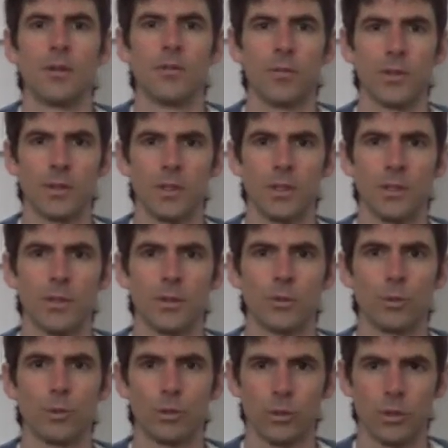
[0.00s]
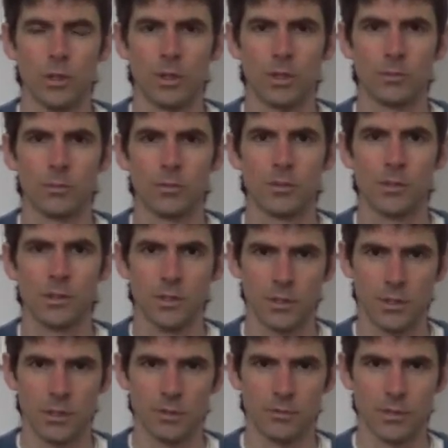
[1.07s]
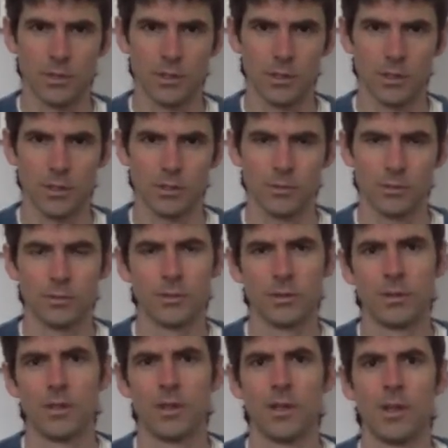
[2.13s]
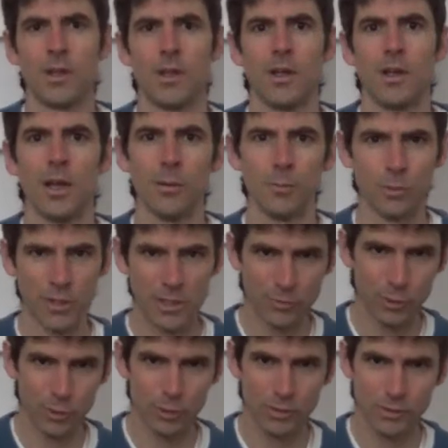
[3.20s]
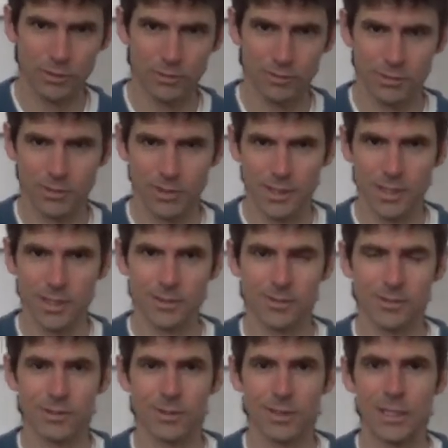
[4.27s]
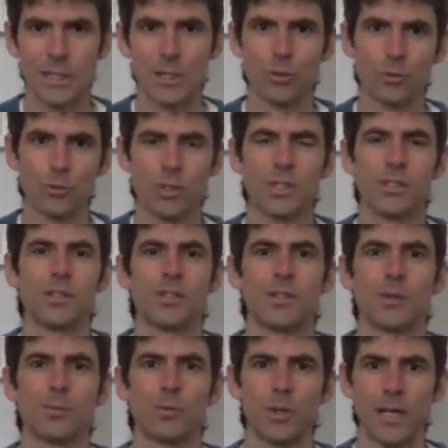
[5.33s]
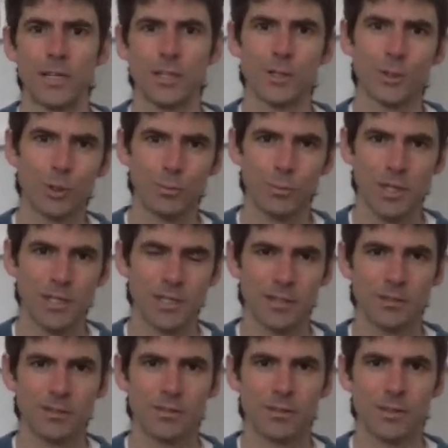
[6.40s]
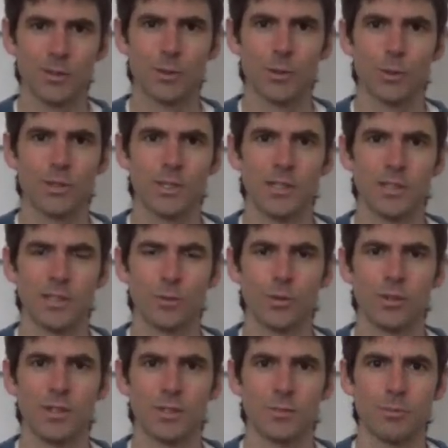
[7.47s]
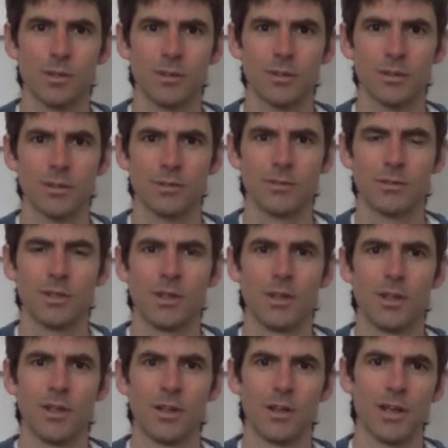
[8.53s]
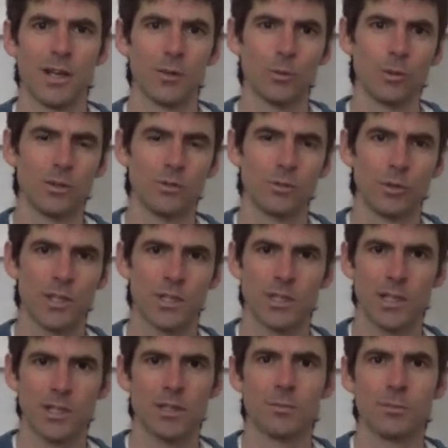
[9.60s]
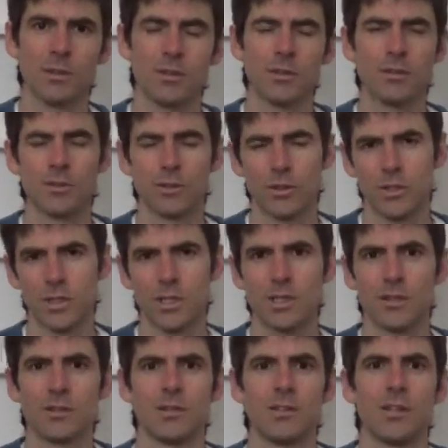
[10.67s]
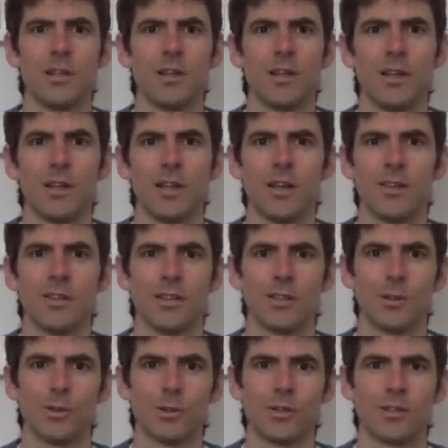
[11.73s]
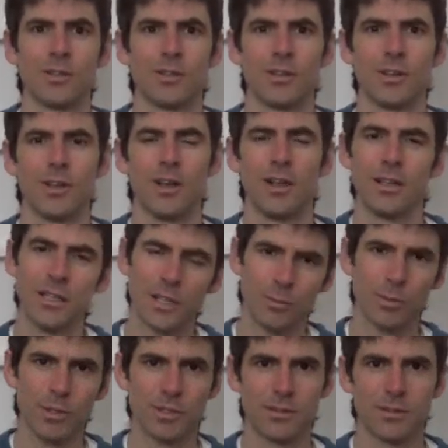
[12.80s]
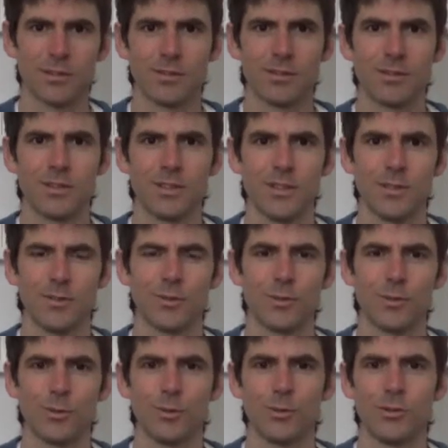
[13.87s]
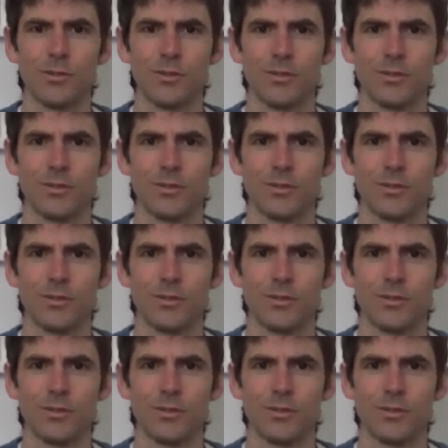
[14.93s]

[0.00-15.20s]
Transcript: Vande Gurunam Charanaravinde. A brief look at the rich practical meaning associated with this mantra. I will recite the mantra, sing it, and then look a little bit into